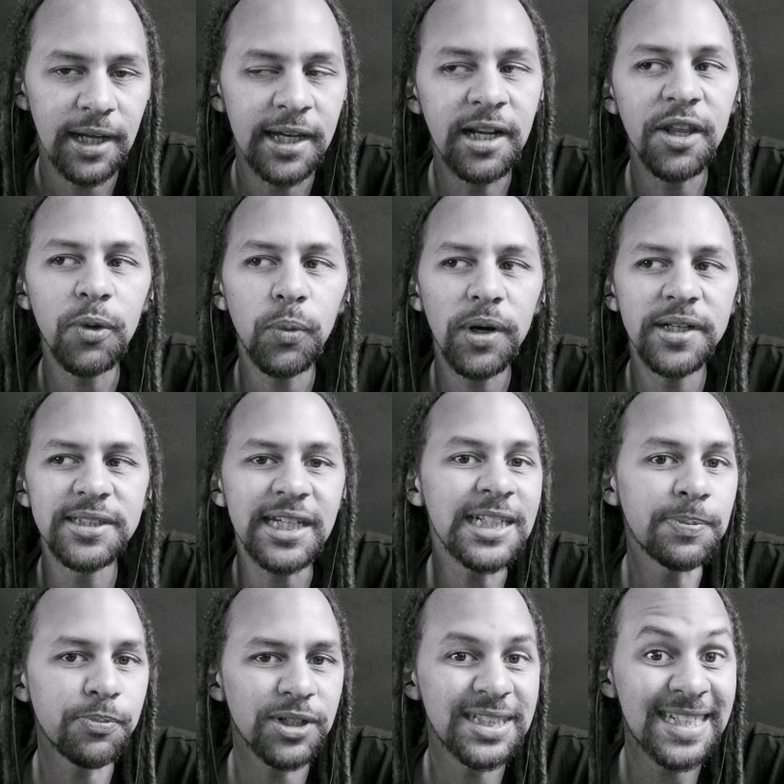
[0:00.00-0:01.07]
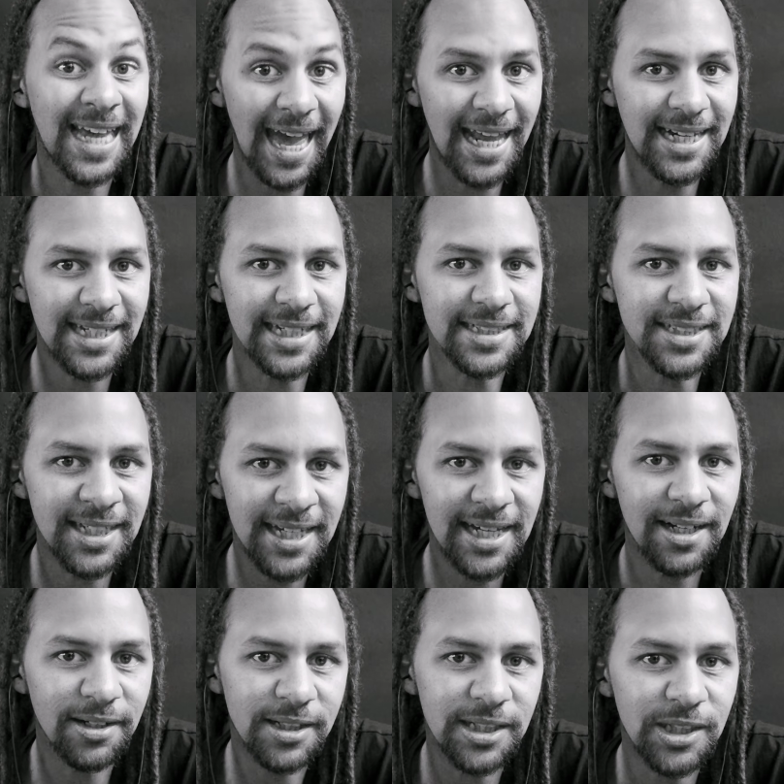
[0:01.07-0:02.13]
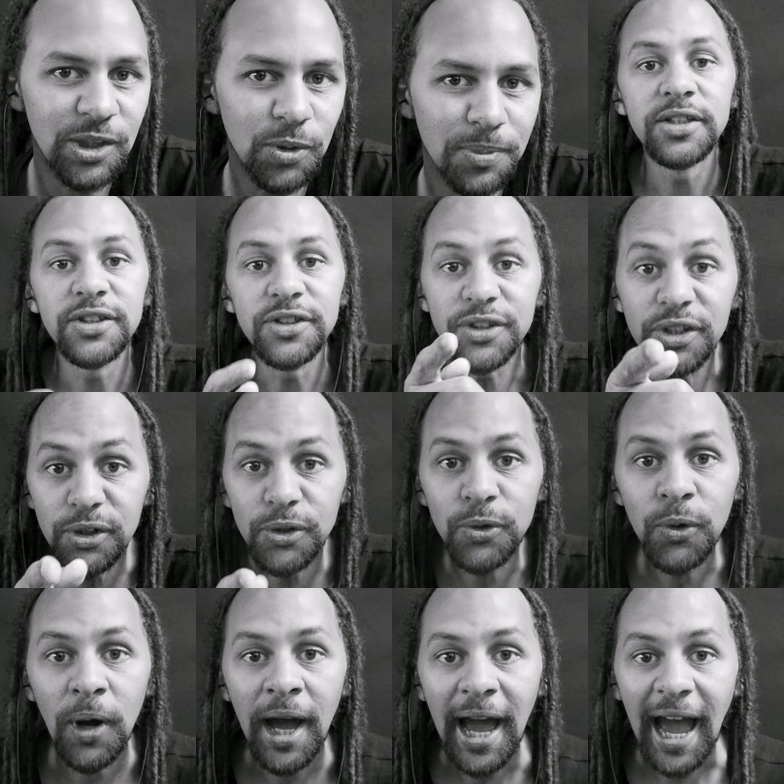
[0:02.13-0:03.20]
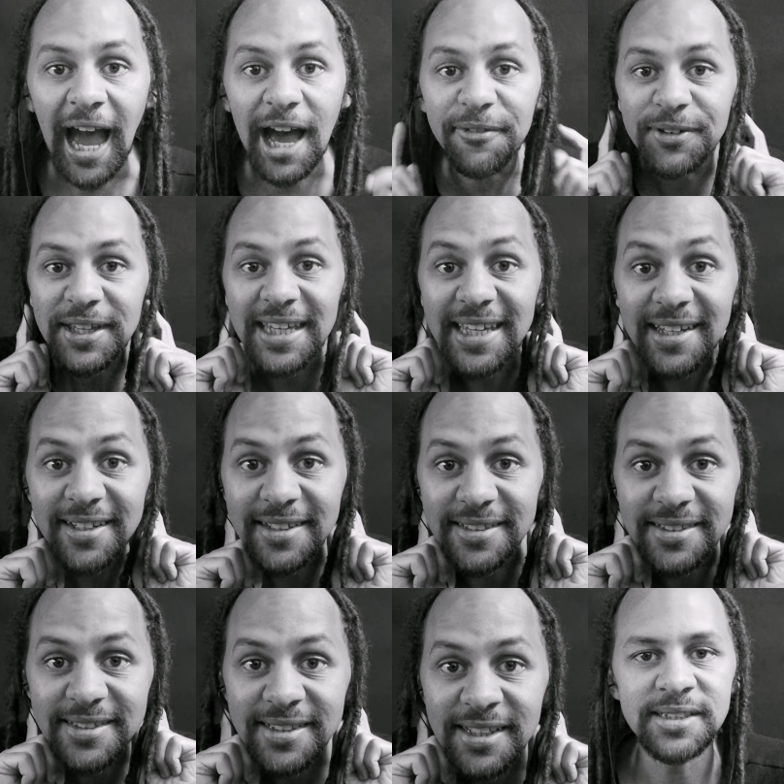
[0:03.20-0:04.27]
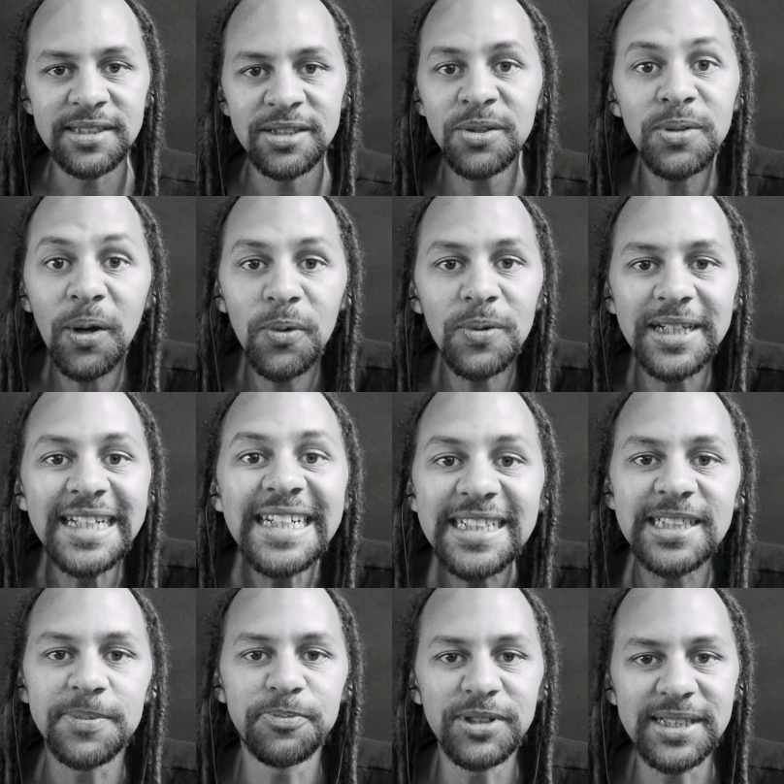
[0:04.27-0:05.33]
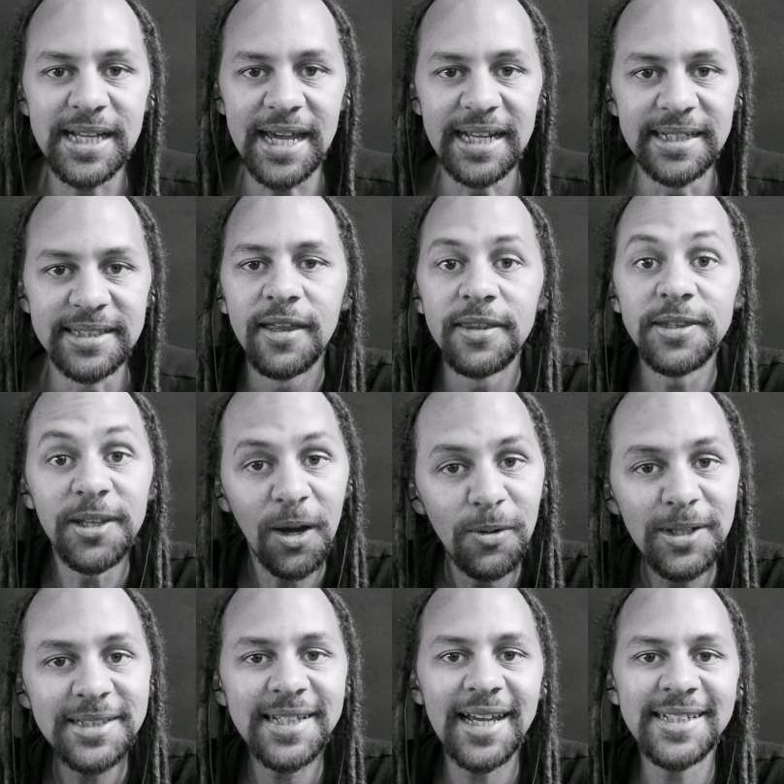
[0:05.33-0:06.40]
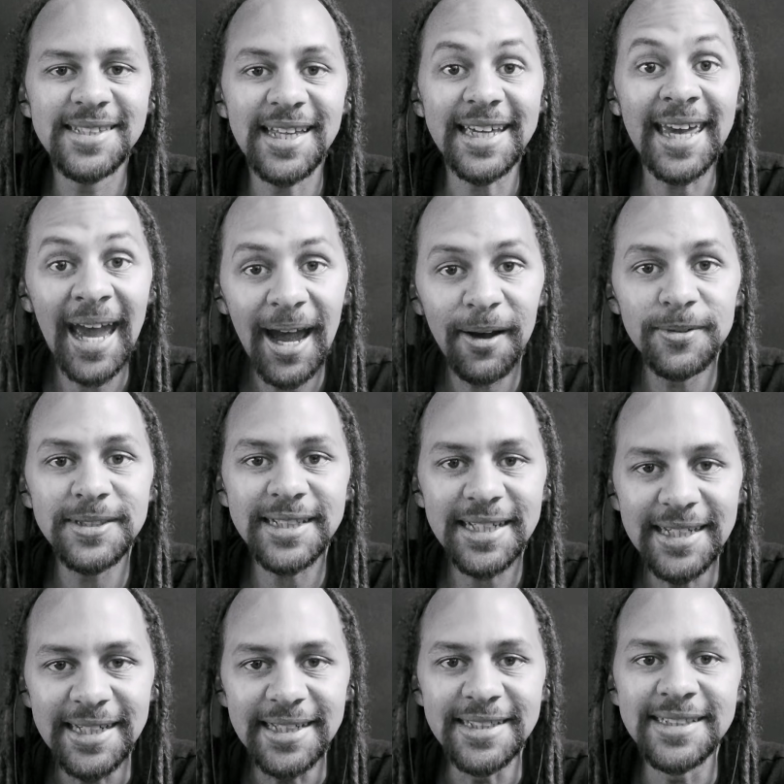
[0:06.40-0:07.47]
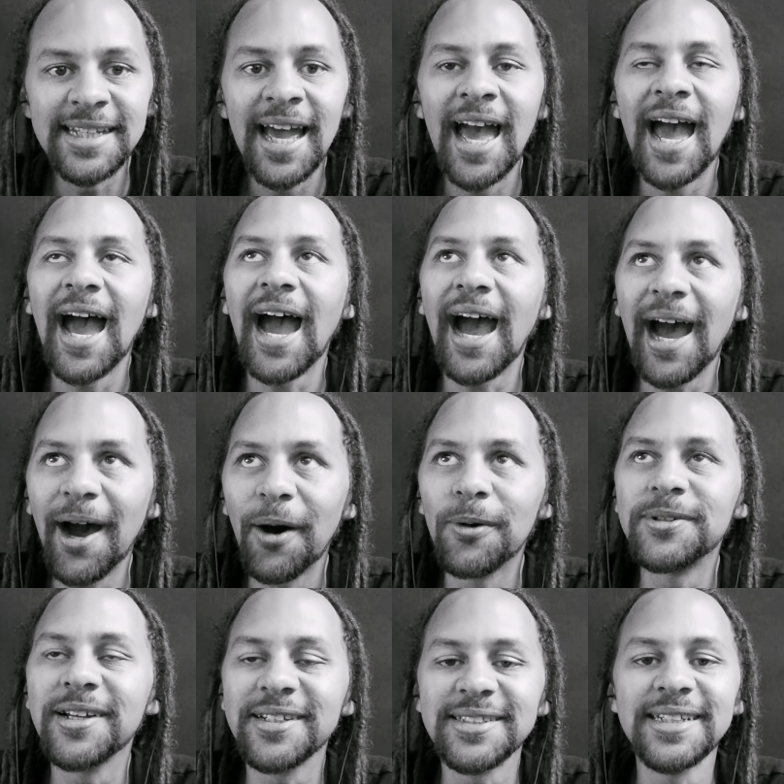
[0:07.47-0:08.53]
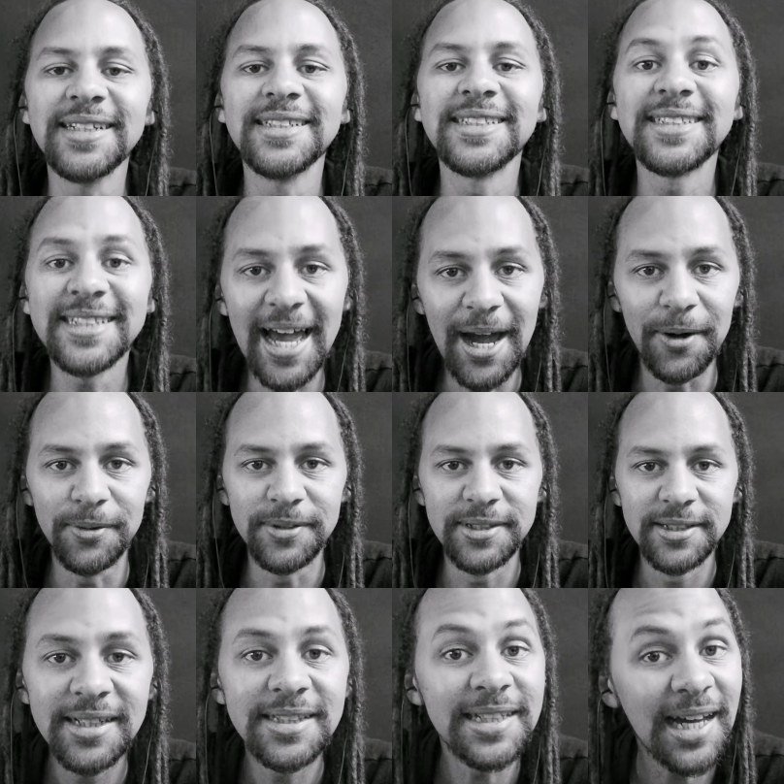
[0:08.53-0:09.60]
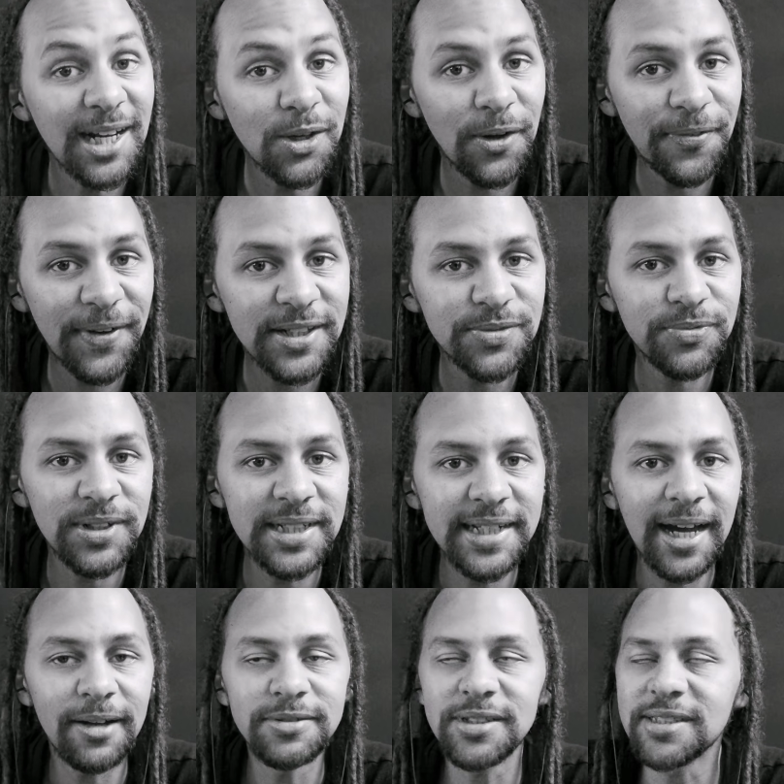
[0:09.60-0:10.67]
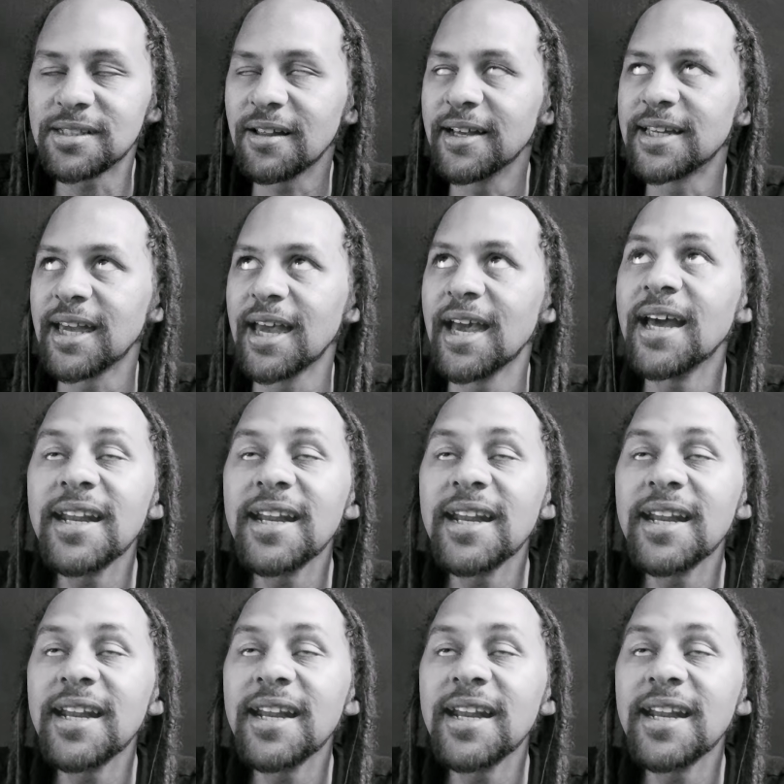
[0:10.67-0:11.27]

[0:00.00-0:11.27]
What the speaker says: In other words, it's pretending to hear like a human. You have ears. You don't need to pretend. The only test that counts is, how does it sound? The LUFS readout, just like